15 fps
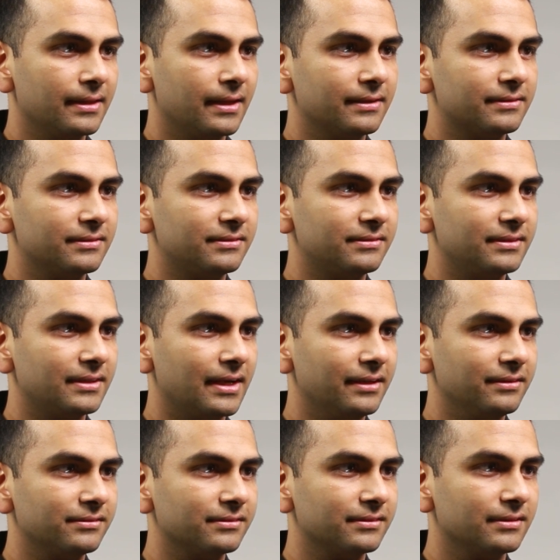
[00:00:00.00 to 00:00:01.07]
That's the C
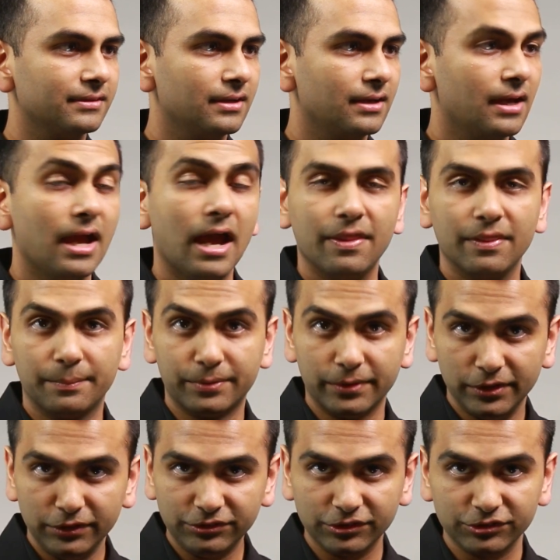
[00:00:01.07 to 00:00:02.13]
S. And the
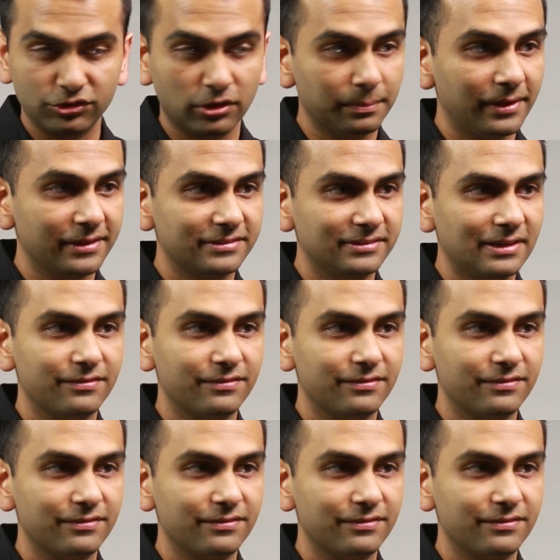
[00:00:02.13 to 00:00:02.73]
producer surplus is